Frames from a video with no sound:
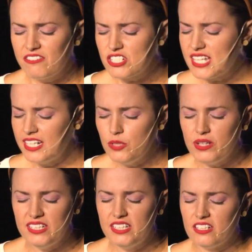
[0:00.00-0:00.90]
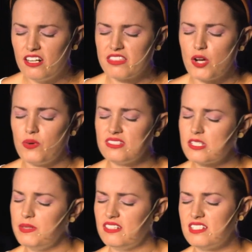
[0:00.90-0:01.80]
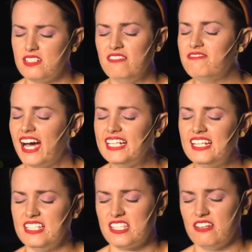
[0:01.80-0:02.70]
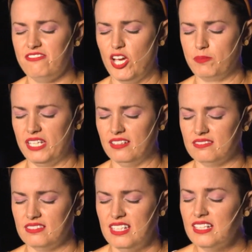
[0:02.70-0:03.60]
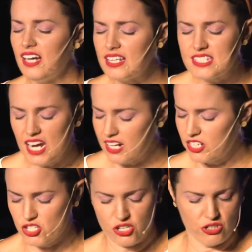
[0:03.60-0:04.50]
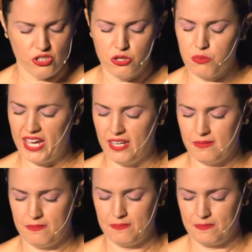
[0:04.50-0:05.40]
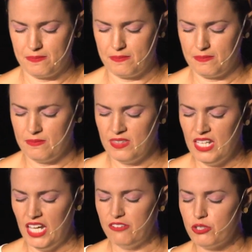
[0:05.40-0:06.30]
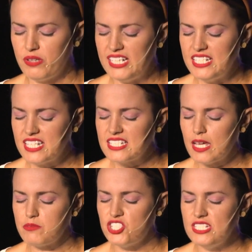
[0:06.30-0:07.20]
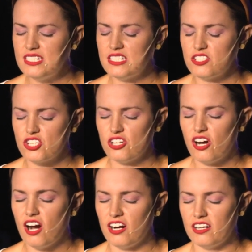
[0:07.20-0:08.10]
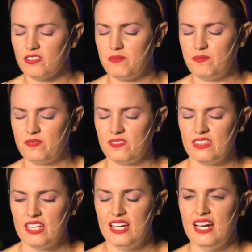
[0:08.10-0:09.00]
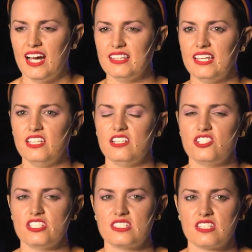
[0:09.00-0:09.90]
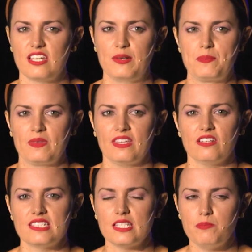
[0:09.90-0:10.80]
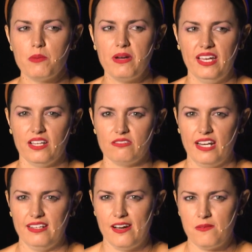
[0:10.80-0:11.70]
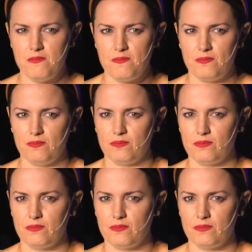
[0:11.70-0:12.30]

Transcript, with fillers: If there's anyone here that wants to be in- invited into the family, God's not gonna turn you away. If you're ready to accept Jesus into your heart, I'd like you to just slip up a hand right now.